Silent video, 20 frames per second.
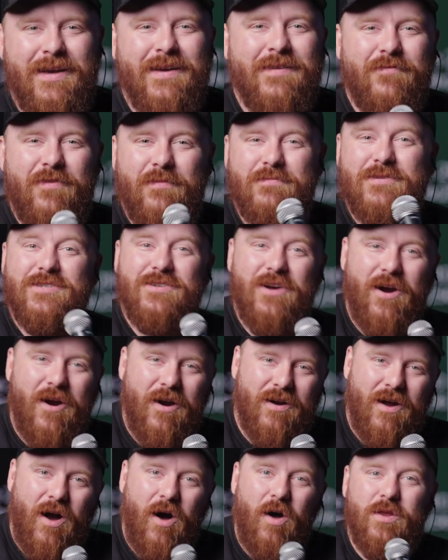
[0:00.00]
from
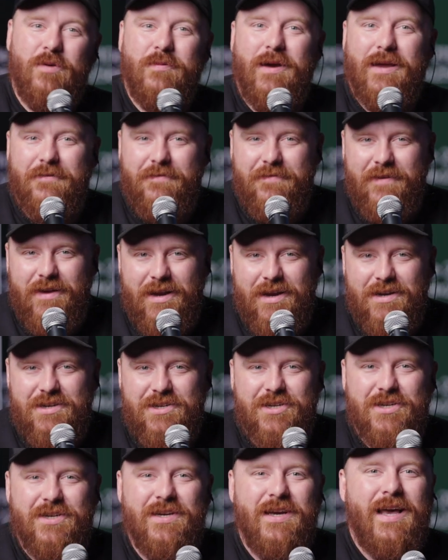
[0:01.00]
start all the way to
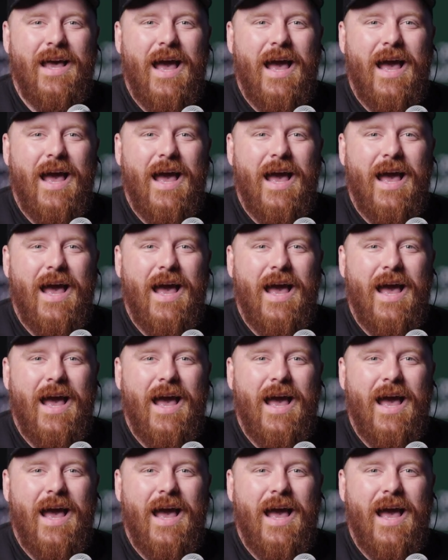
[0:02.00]
finish.